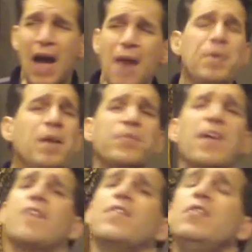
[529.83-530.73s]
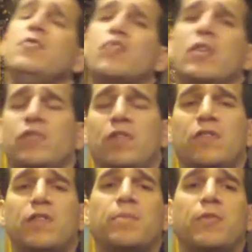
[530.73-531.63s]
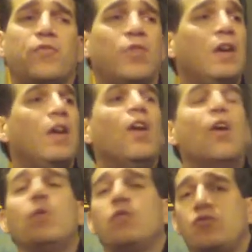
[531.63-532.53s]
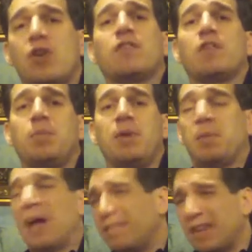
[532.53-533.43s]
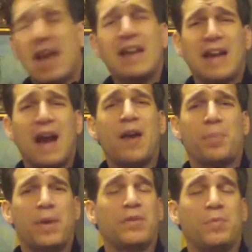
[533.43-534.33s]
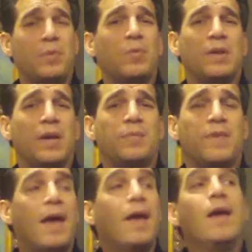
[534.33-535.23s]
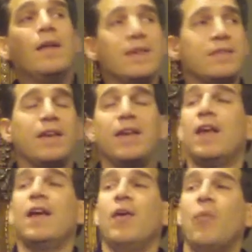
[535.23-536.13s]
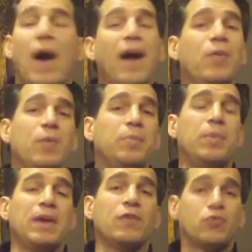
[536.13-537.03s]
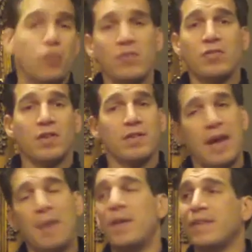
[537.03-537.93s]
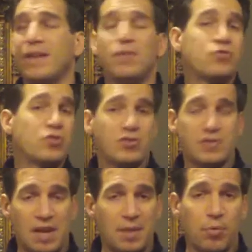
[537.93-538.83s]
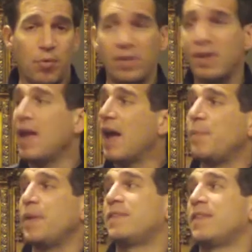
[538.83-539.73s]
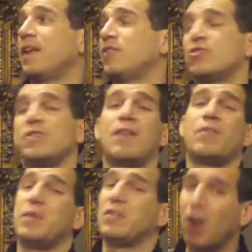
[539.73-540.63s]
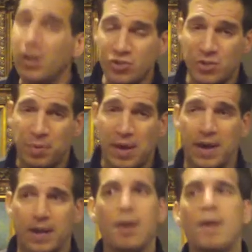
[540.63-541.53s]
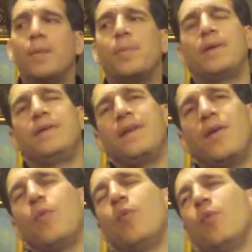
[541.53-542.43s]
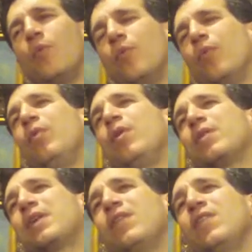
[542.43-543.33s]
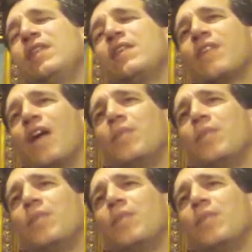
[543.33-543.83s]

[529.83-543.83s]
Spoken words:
I'd be upset if a nutritionist up the street was adjusting people. I think any chiropractor would be really upset. Listen, why are we being nutritionalists? I'm not saying nutrition is not important. I'm not saying it should never be touched upon. But, we were given this